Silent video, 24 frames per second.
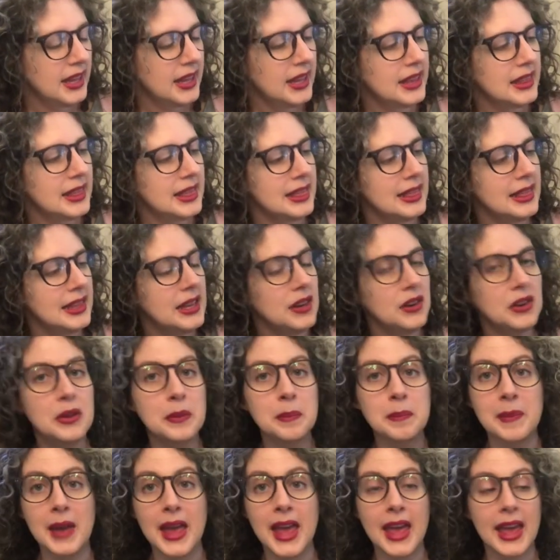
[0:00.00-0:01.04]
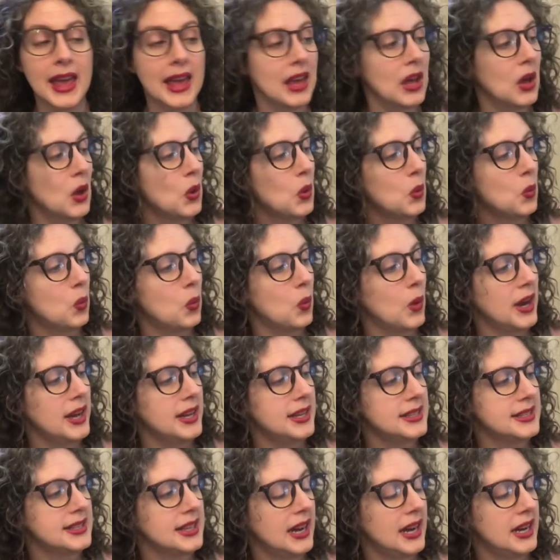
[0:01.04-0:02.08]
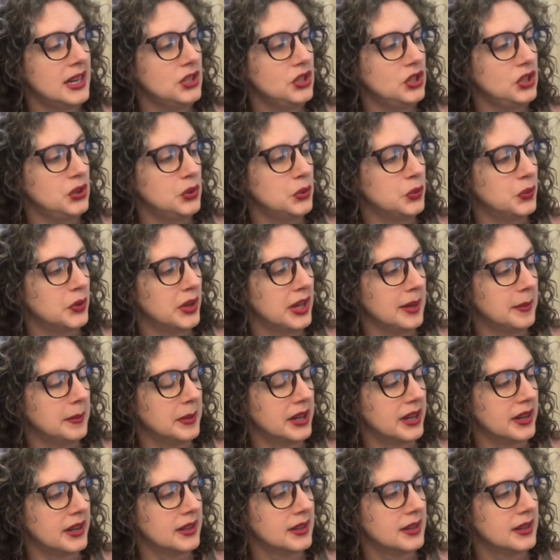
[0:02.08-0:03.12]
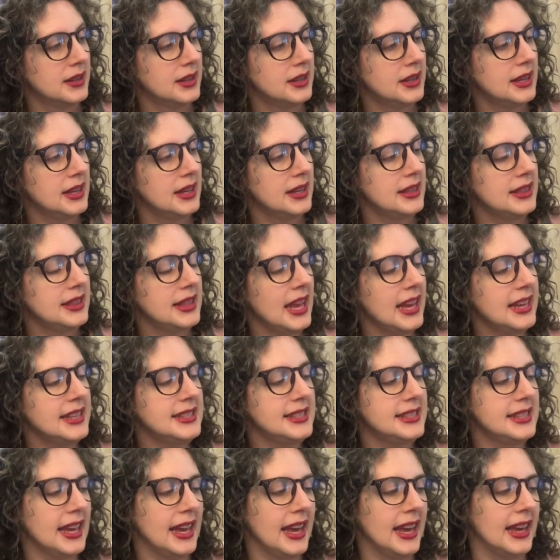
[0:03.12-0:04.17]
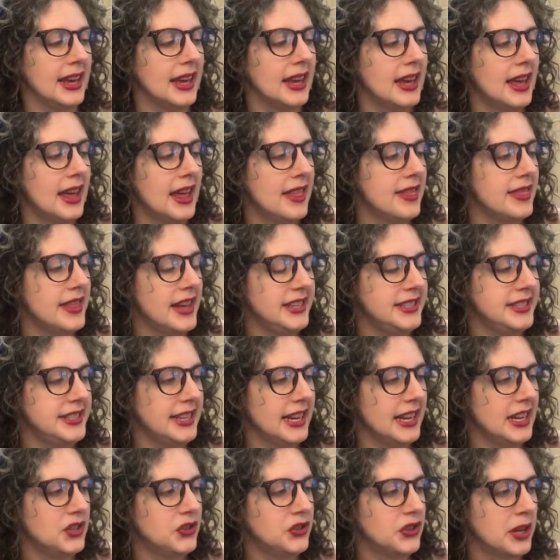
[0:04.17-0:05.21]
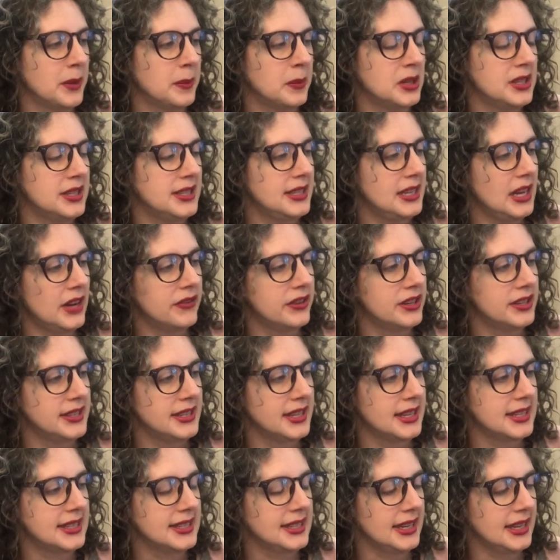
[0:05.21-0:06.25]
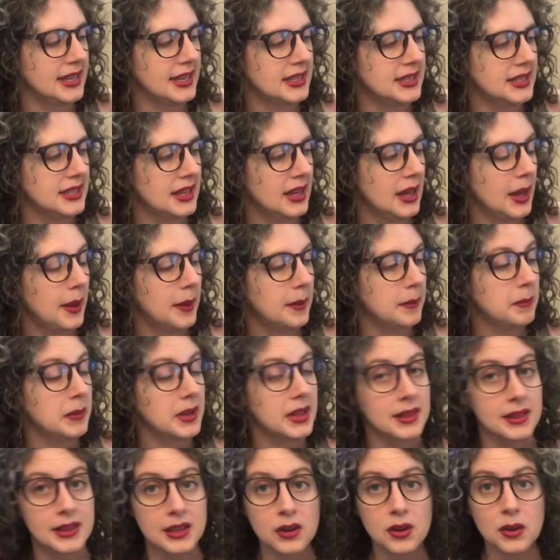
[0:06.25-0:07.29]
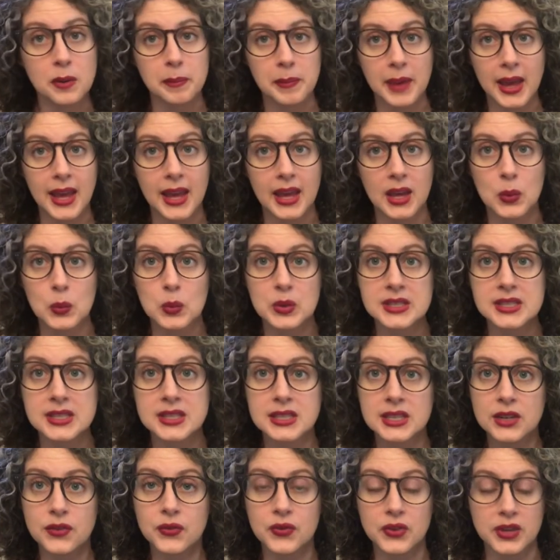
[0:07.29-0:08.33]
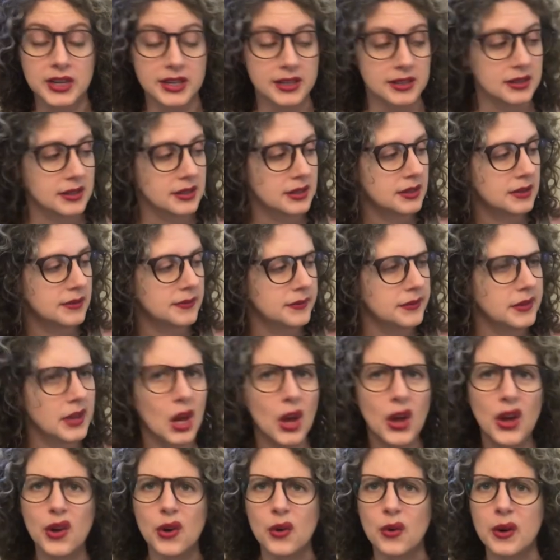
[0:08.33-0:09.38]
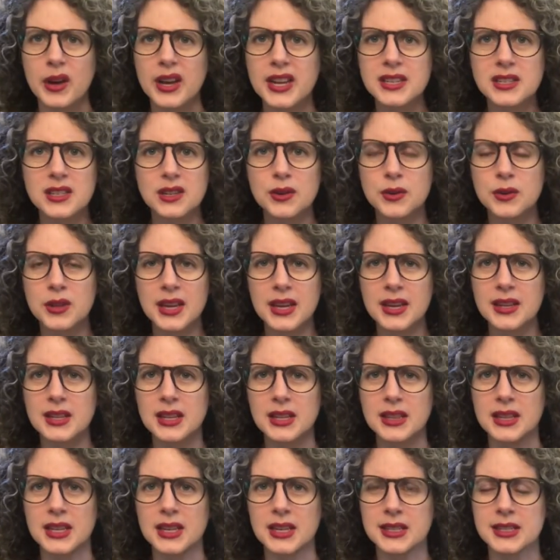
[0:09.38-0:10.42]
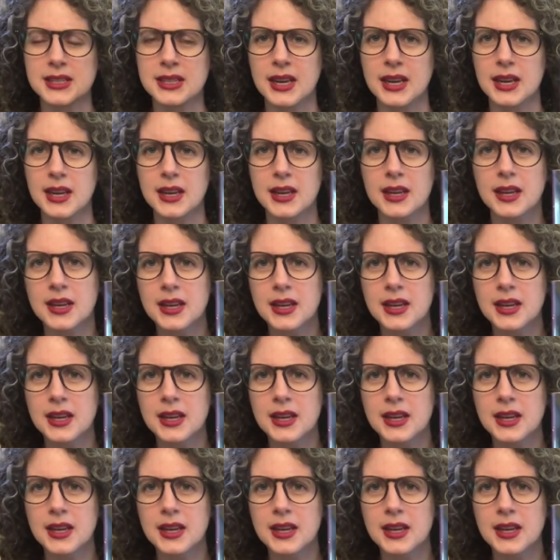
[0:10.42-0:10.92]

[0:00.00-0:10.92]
Little Mae was a dreamer. They say that daydreamers never succeed, but little Mae was different. Oh, I don't like that they say